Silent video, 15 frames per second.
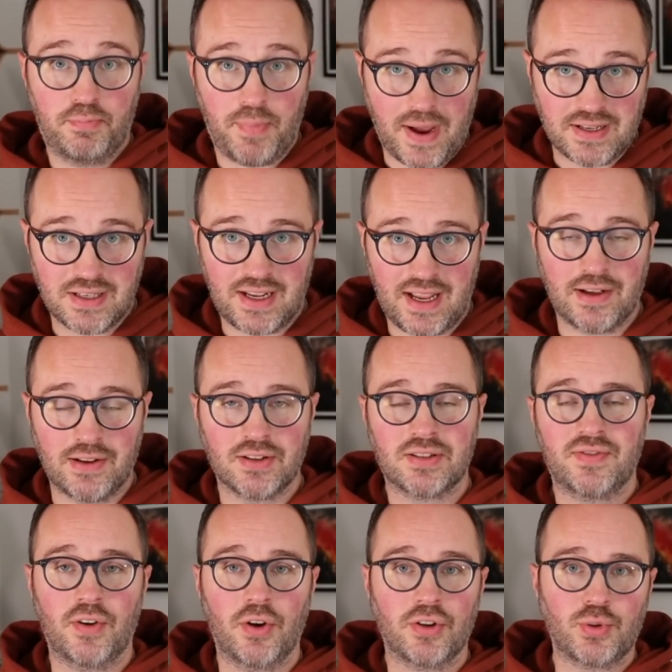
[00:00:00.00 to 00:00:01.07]
best accounts
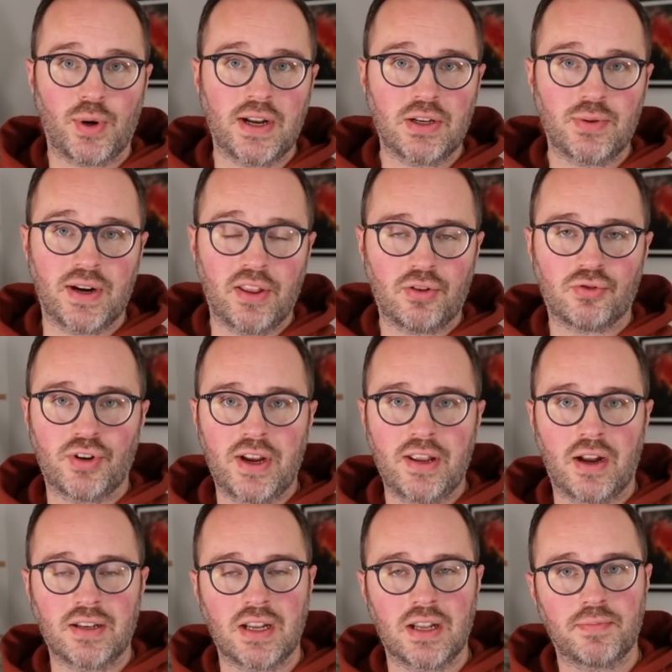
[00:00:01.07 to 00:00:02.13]
for 2023
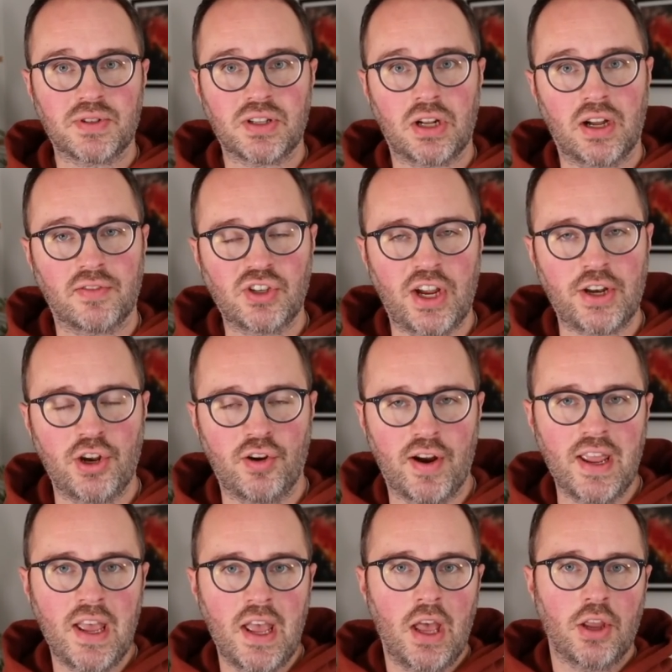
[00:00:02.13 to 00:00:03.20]
that I did at the start of January,